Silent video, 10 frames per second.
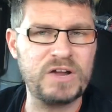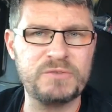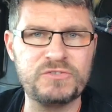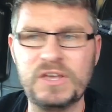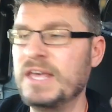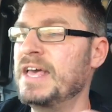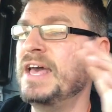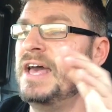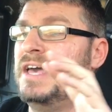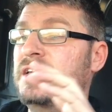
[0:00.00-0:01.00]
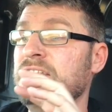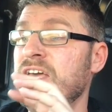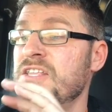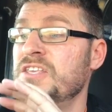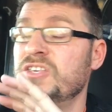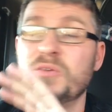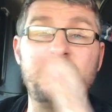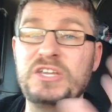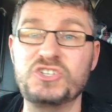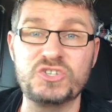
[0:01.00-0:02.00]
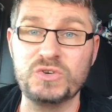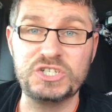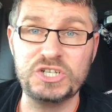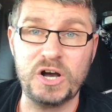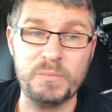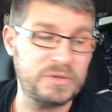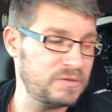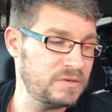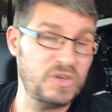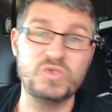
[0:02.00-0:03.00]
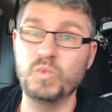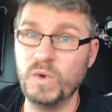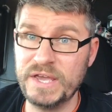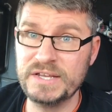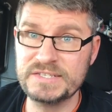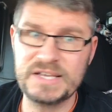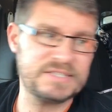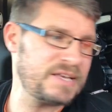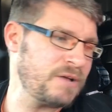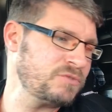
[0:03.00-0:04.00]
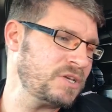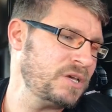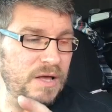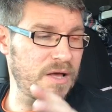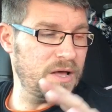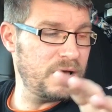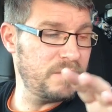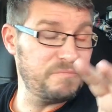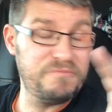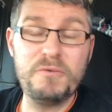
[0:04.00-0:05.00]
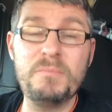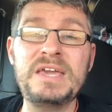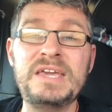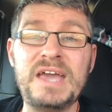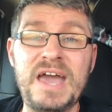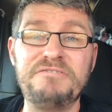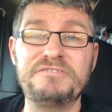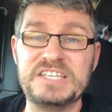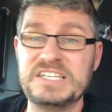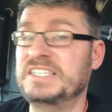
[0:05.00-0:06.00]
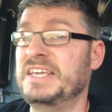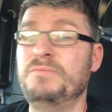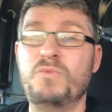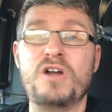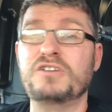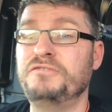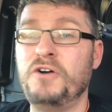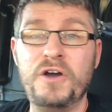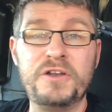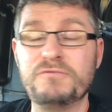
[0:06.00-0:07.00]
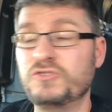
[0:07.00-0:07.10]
around, and then your picture's not as sharp. As weird as that sounds, for me f16 works fine. I've